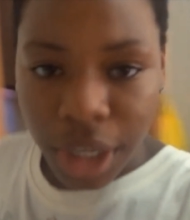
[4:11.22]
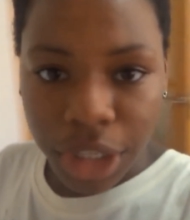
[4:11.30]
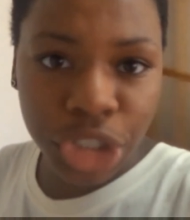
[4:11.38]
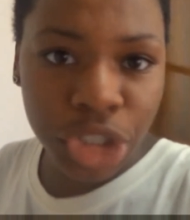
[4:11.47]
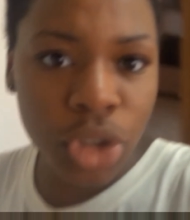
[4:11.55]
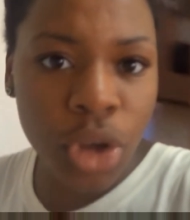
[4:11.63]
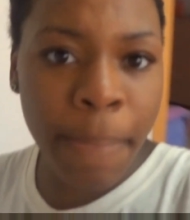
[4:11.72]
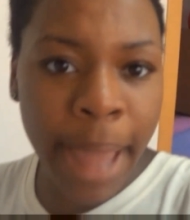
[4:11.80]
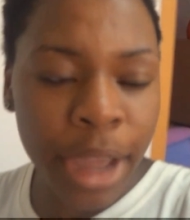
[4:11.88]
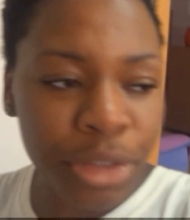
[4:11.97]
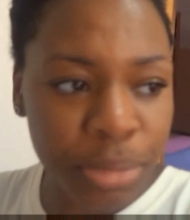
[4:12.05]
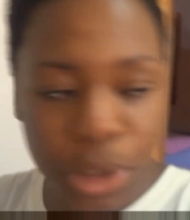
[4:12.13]
just got
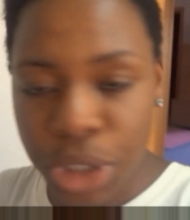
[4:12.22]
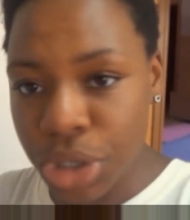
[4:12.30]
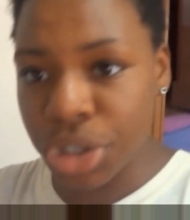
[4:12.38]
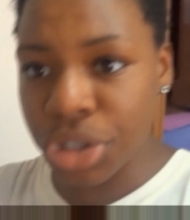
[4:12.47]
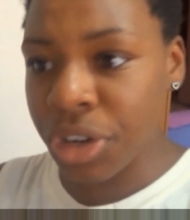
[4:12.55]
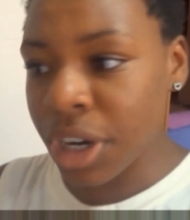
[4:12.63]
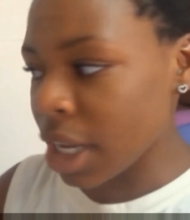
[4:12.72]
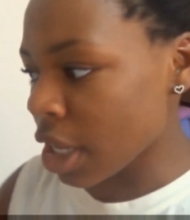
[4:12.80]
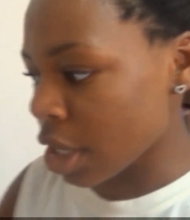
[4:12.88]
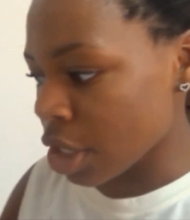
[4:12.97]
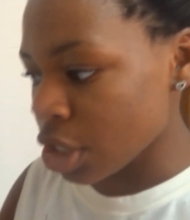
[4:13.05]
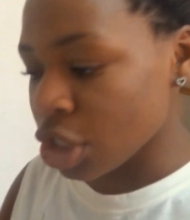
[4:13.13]
back from tutoring
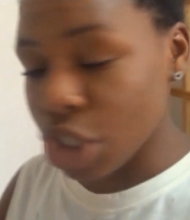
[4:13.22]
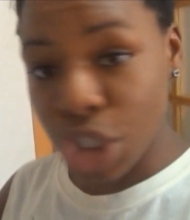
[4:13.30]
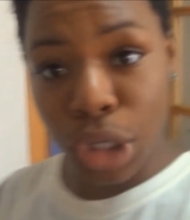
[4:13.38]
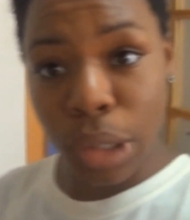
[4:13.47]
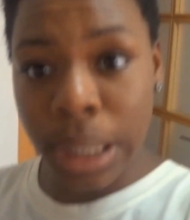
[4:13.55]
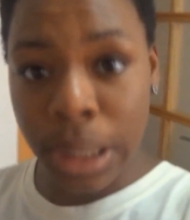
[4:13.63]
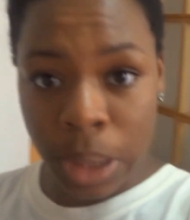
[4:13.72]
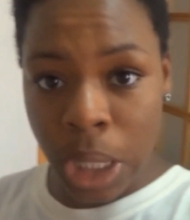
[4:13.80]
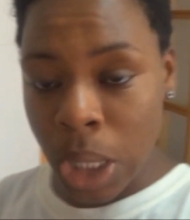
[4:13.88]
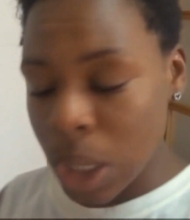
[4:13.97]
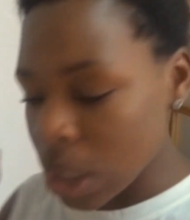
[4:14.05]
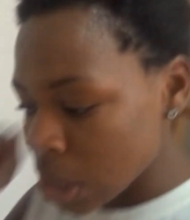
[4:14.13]
two little
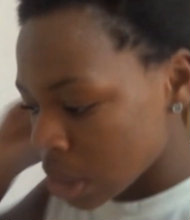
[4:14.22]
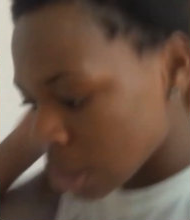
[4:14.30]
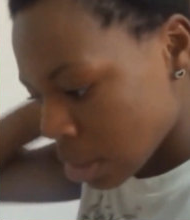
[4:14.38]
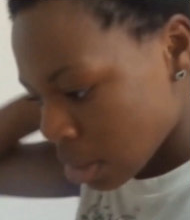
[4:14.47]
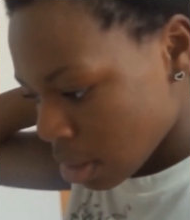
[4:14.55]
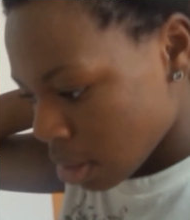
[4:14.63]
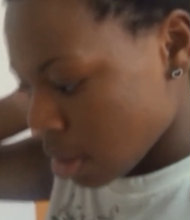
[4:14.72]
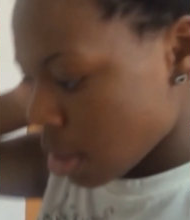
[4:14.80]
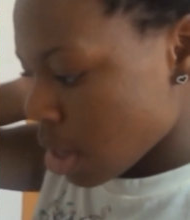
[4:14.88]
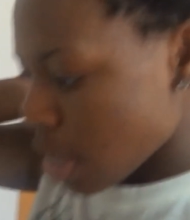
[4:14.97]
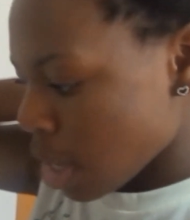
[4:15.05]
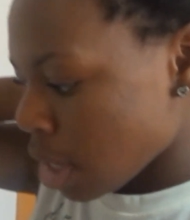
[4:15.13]
girls.
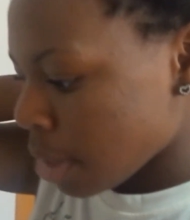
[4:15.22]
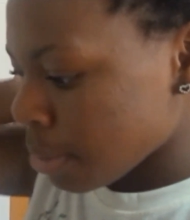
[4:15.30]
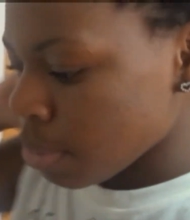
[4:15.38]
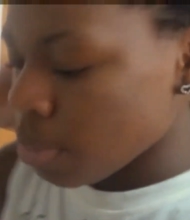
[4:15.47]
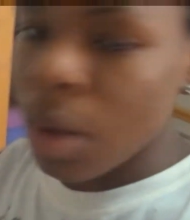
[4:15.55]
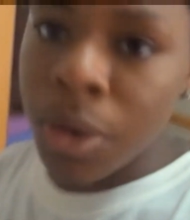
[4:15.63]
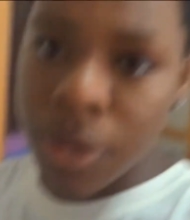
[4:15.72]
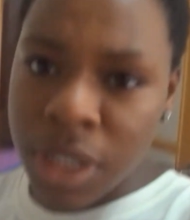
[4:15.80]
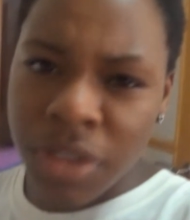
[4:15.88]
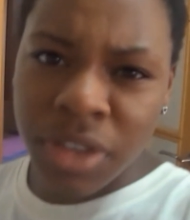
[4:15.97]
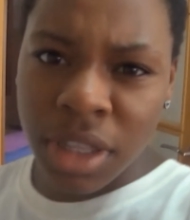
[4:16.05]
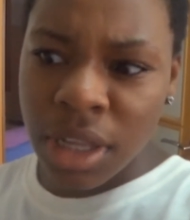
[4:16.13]
Um, one was
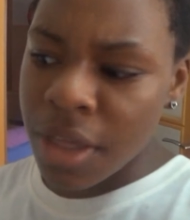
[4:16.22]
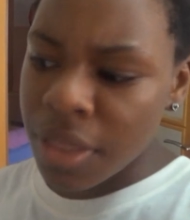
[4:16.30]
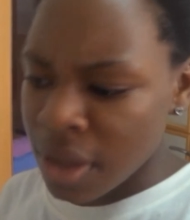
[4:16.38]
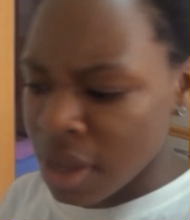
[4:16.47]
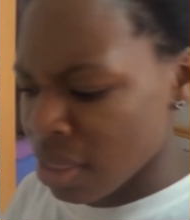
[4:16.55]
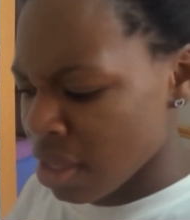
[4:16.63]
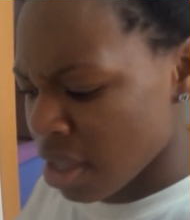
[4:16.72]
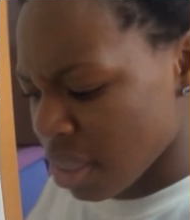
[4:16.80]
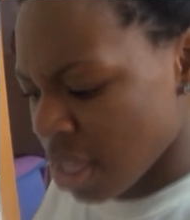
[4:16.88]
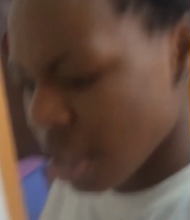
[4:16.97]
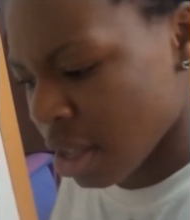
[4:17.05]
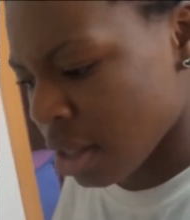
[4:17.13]
after the other. I think
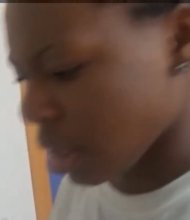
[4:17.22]
they're like